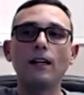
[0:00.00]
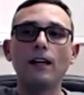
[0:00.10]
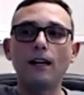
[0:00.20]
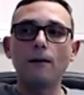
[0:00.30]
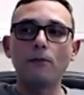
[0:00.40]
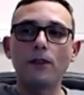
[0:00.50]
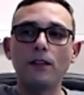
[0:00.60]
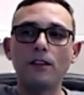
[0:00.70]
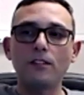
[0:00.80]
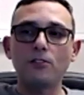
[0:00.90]
Um,
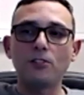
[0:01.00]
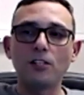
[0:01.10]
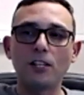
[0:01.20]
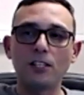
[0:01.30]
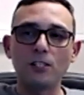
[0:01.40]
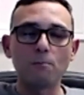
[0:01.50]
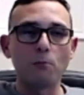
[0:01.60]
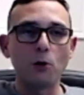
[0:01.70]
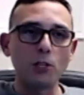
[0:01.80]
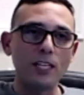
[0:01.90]
there's none of this
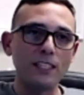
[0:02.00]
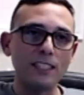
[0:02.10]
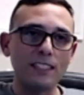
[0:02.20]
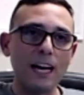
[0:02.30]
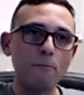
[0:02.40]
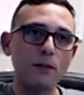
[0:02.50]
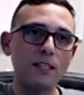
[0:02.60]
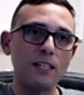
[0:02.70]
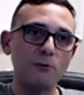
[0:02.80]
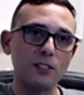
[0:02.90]
bullying that's
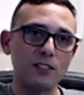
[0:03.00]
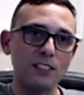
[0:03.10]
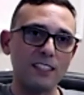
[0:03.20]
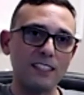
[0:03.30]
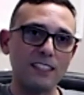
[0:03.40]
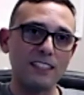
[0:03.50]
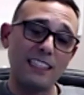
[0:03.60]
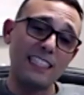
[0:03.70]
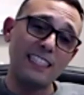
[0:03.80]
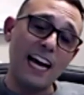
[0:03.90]
happening with. Uh,
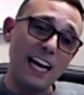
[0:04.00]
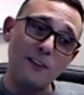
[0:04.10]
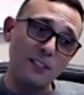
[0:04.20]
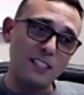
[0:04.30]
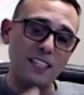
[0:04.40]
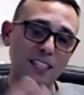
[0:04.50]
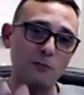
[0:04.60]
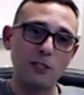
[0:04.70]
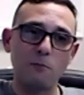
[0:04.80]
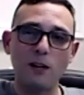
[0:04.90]
at least I haven't seen it
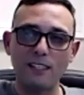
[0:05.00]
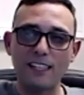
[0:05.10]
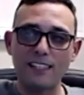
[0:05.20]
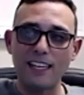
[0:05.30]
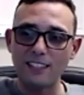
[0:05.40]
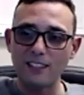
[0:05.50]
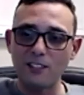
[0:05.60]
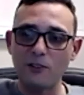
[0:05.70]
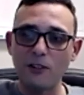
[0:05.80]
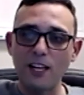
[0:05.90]
with the podcast I listen to.